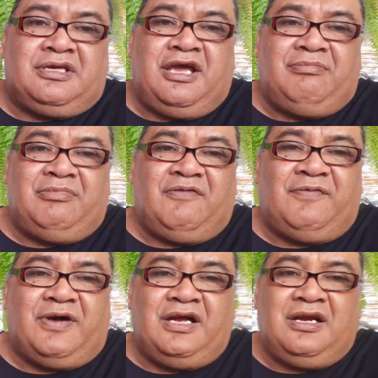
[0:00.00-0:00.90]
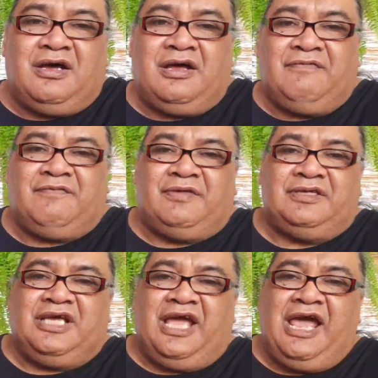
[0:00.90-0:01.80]
Camerafy Live.
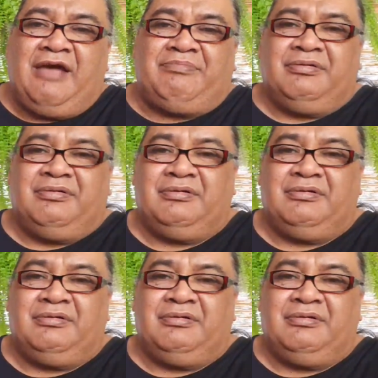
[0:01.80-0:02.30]
It's an app.